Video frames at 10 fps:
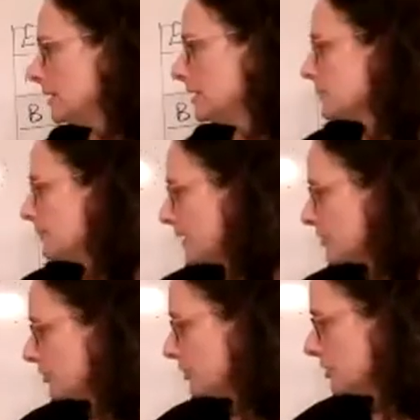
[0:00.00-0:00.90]

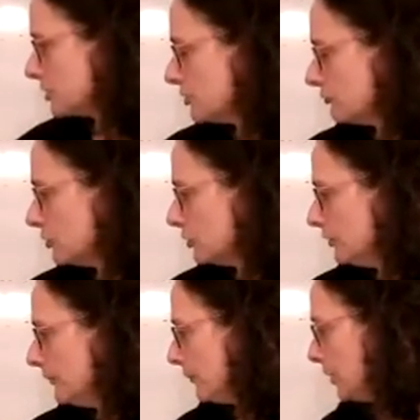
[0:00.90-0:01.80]
special addition
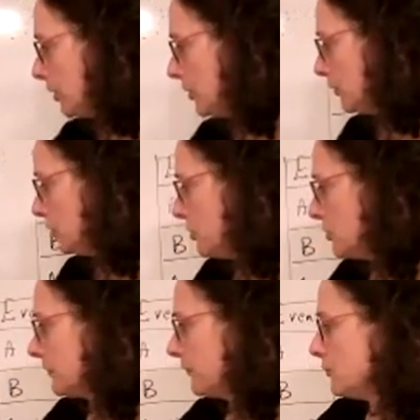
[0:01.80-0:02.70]
rule. We can only
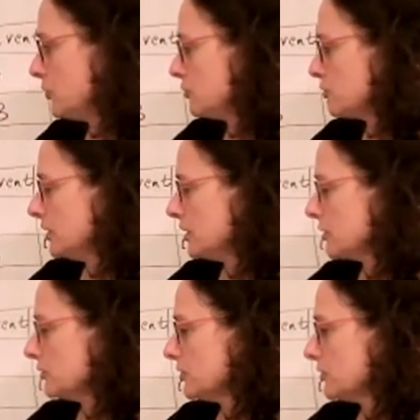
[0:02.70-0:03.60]
use it for mutually
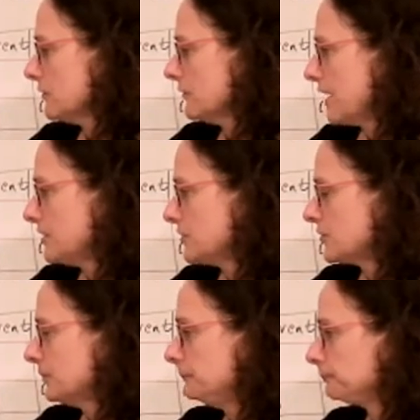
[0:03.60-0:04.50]
exclusive events.